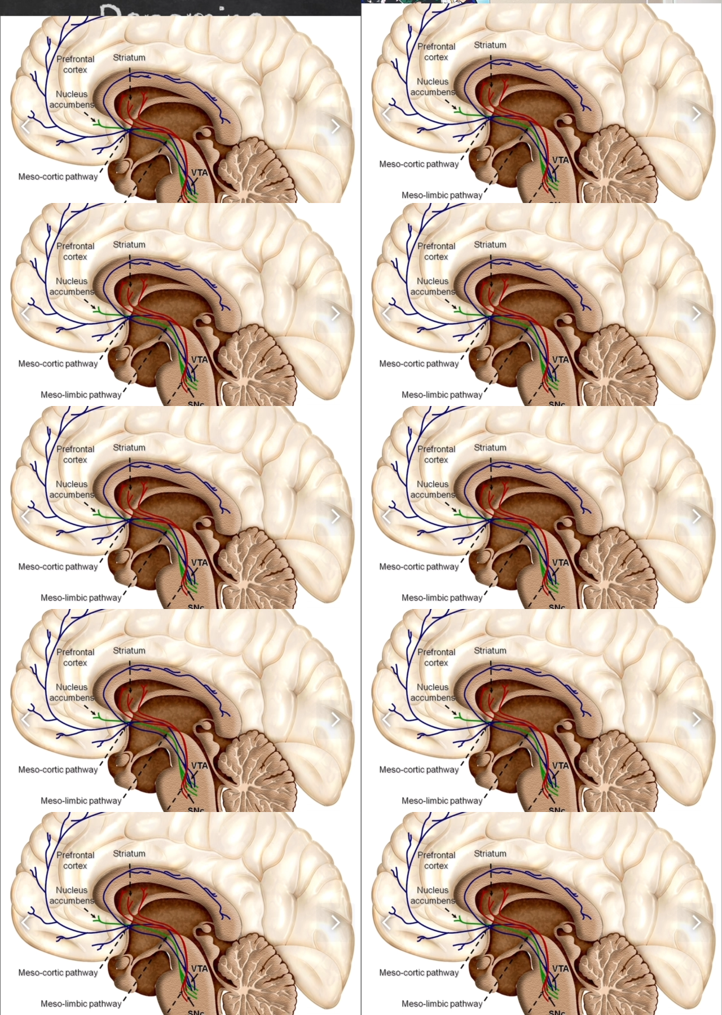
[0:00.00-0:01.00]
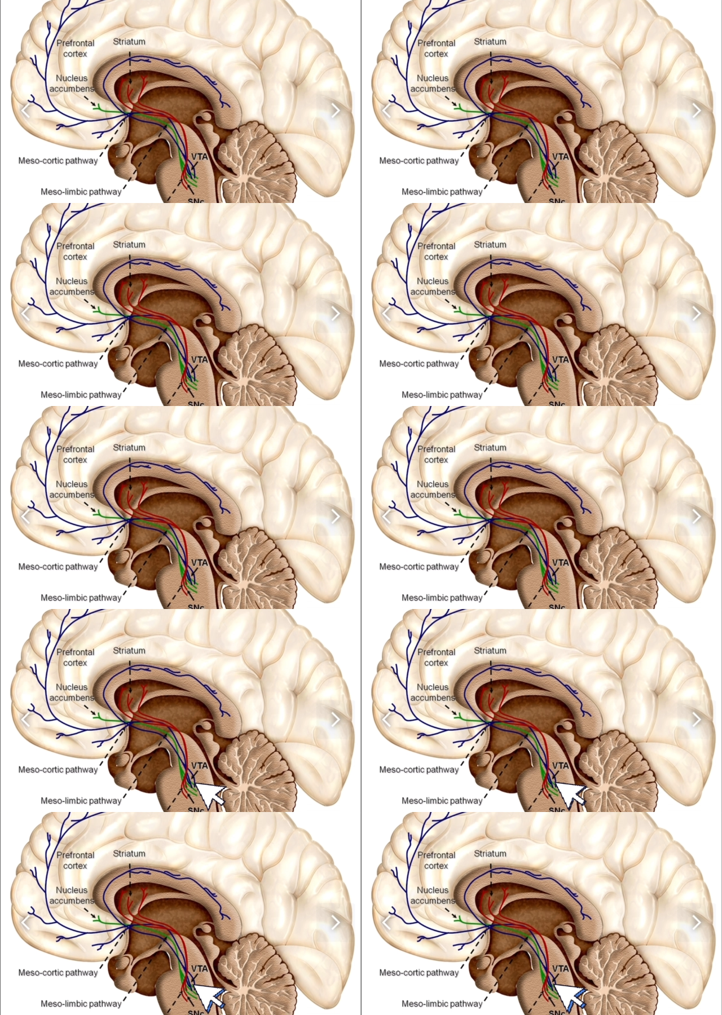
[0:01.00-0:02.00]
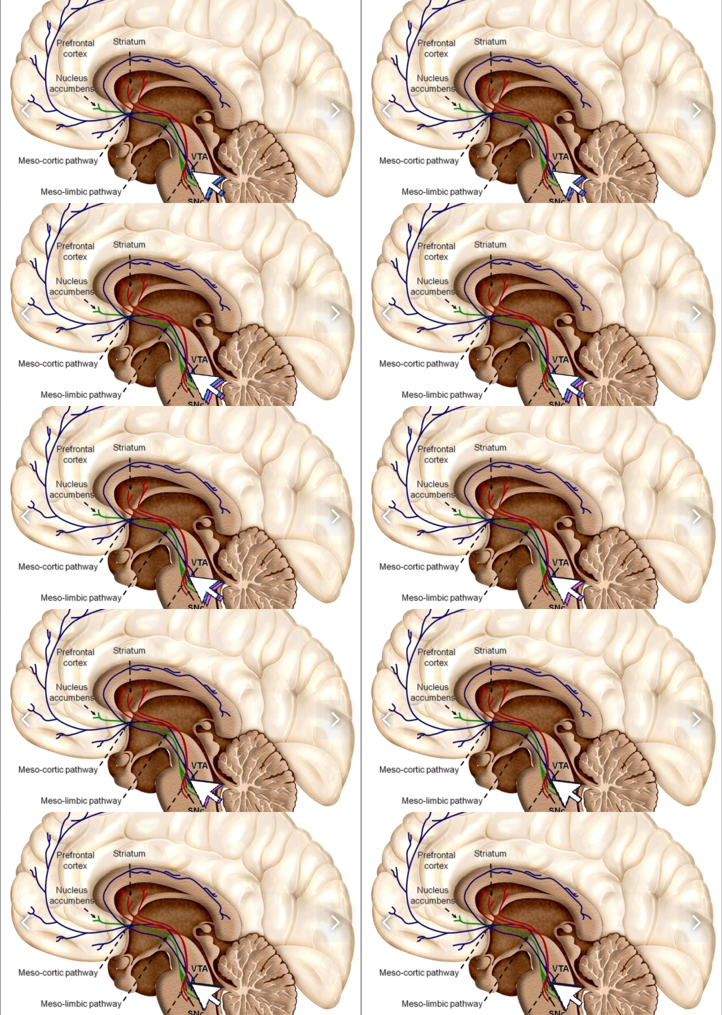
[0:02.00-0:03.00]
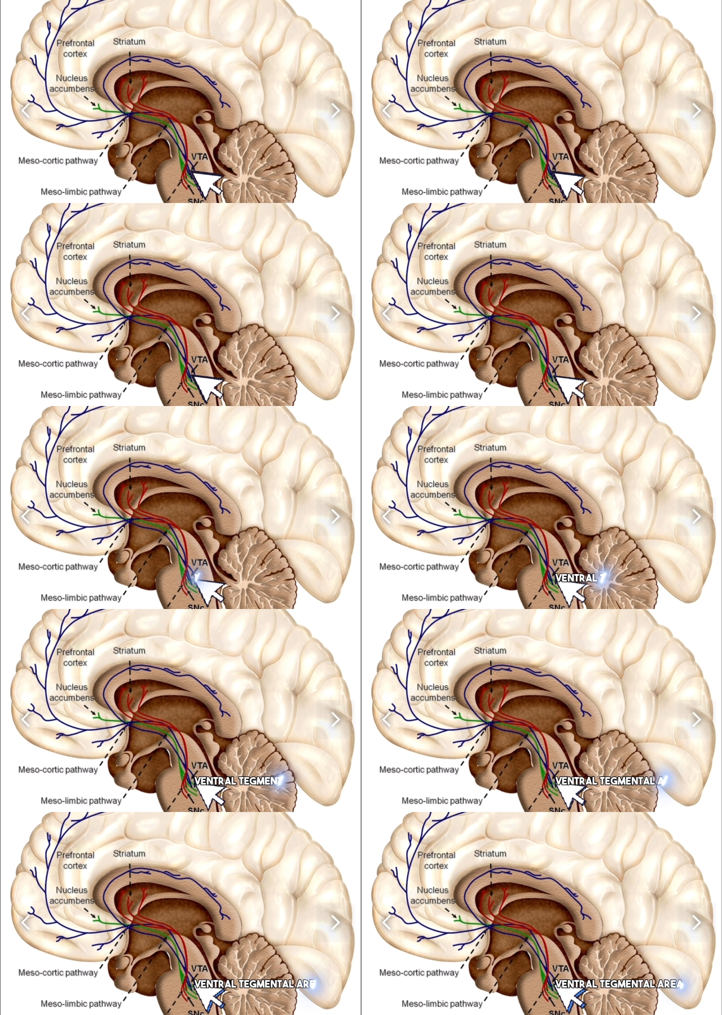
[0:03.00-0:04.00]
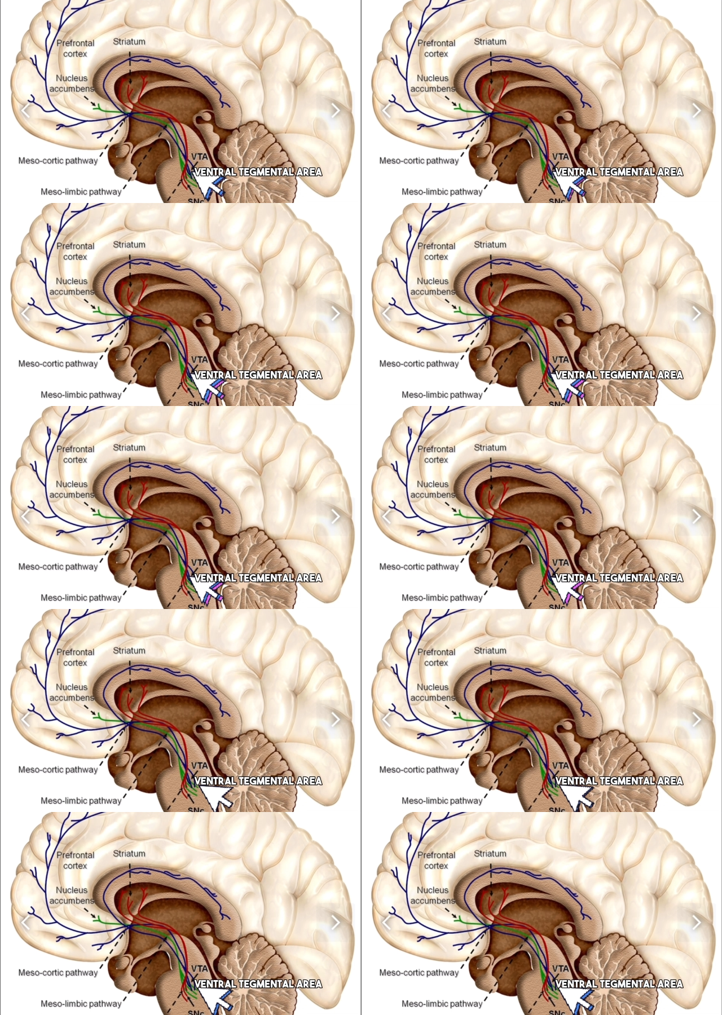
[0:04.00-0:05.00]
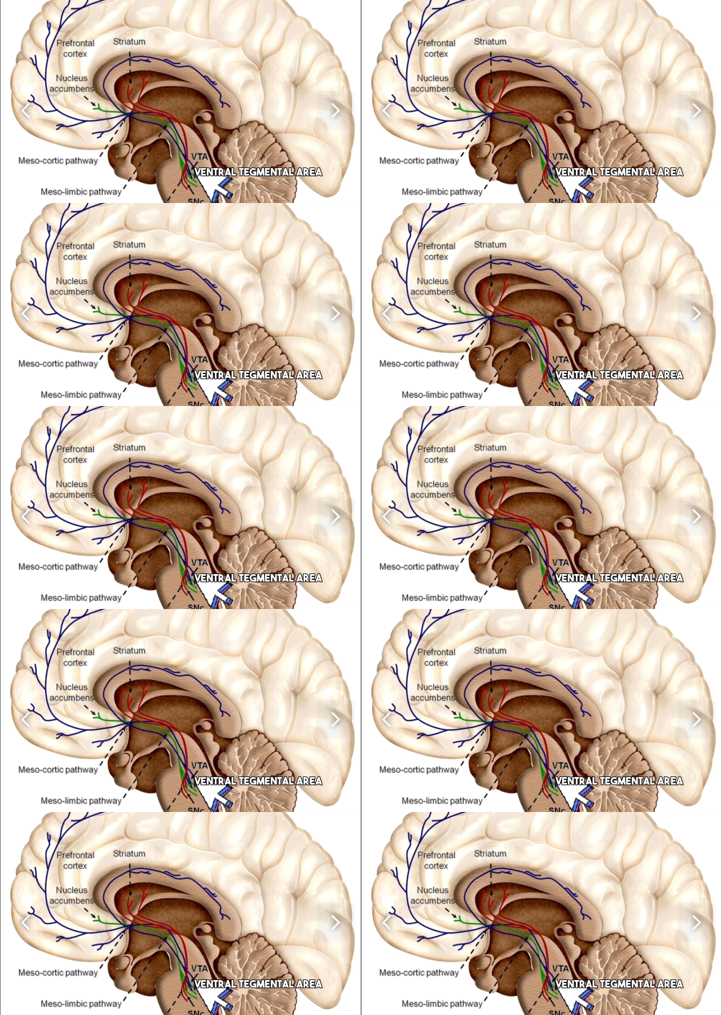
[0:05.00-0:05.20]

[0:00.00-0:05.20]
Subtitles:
[unreadable: no face in view]